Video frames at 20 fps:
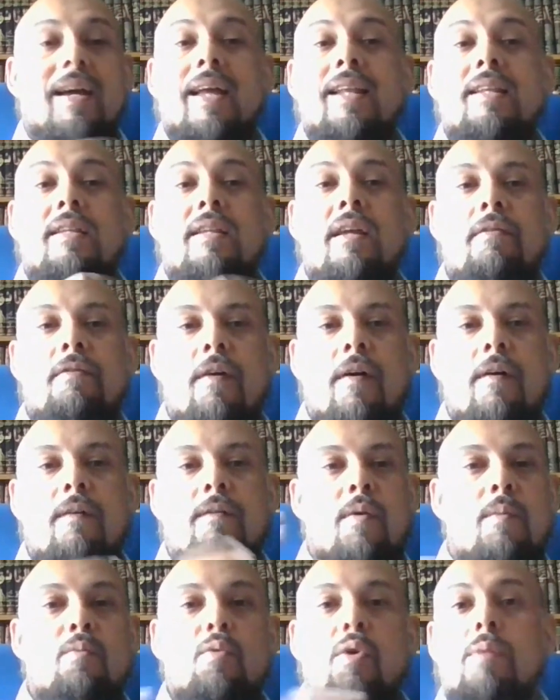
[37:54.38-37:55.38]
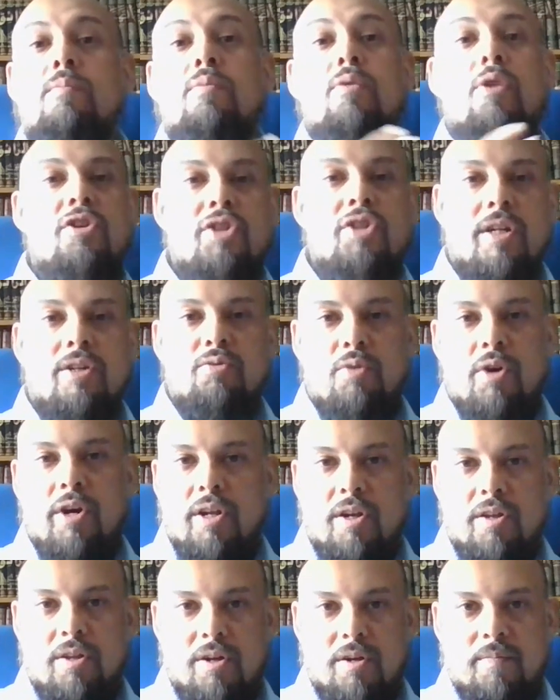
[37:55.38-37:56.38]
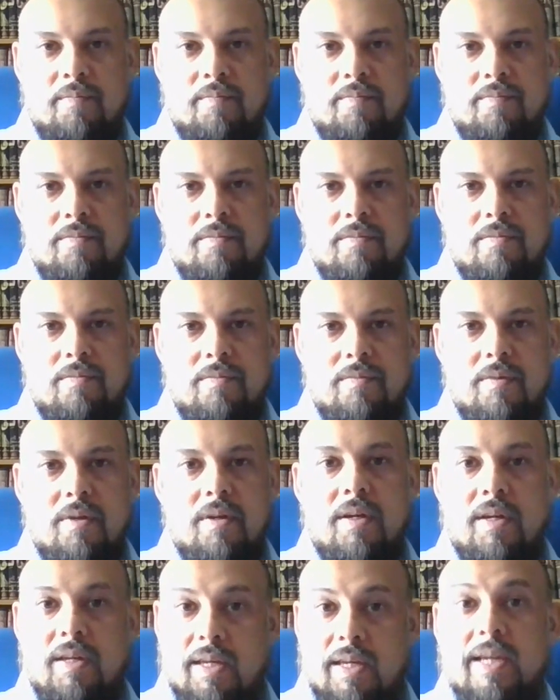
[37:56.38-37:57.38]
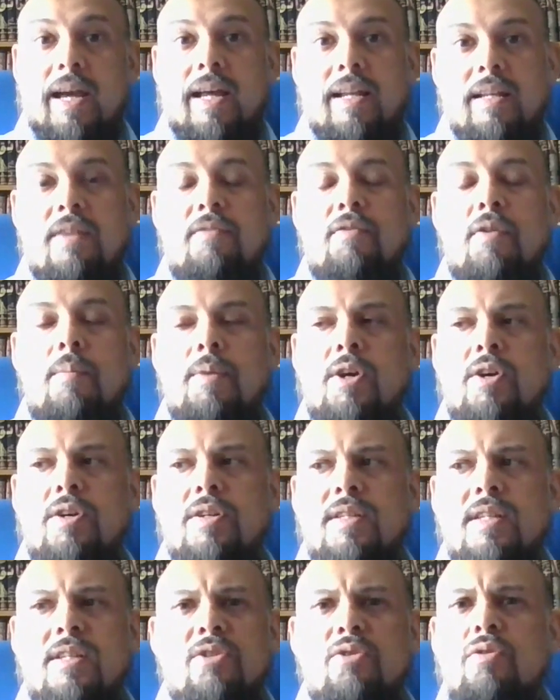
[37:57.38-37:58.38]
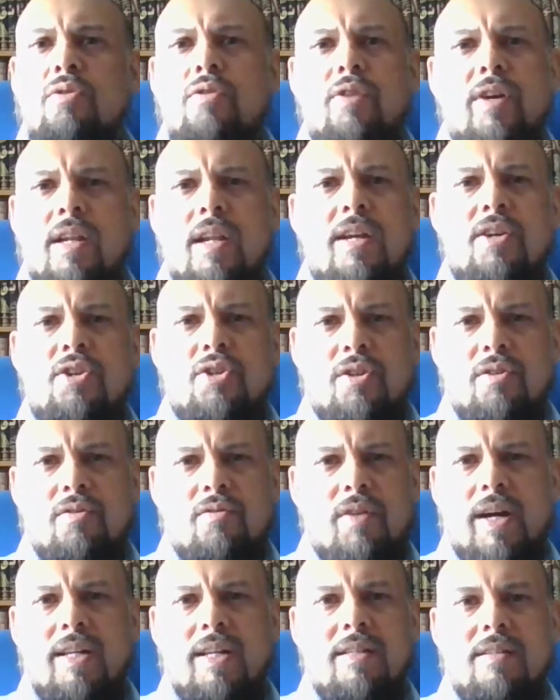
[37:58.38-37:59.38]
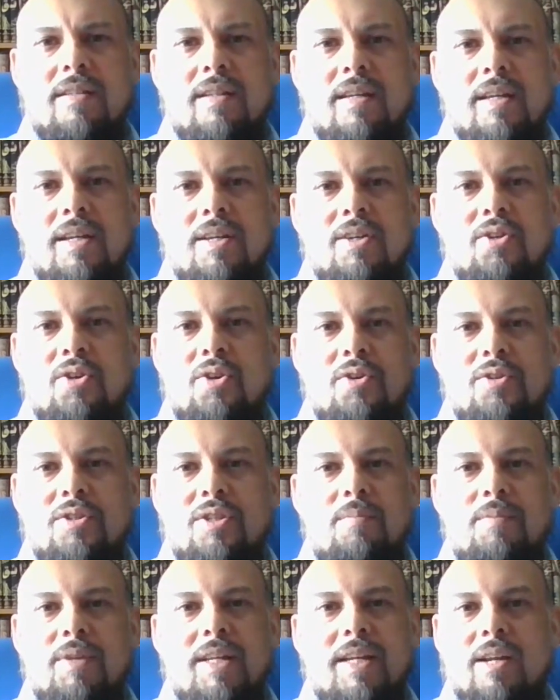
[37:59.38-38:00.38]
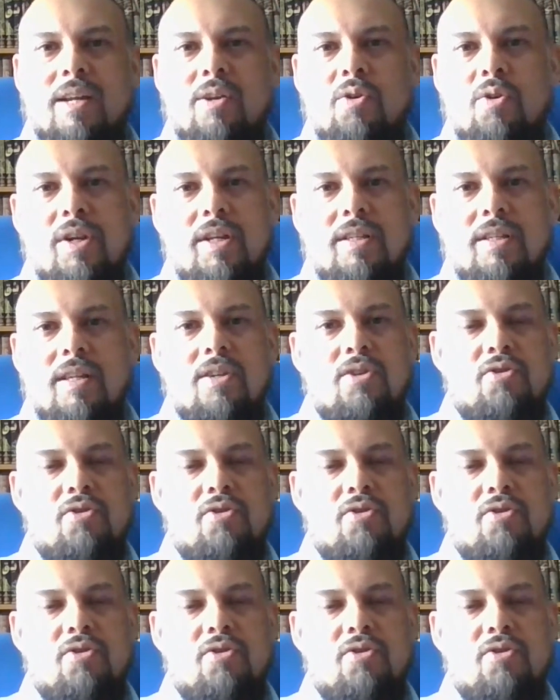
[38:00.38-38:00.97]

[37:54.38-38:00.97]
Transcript: can differ from one project to another. It can differ because there's no regulation, right? You know, somebody can call it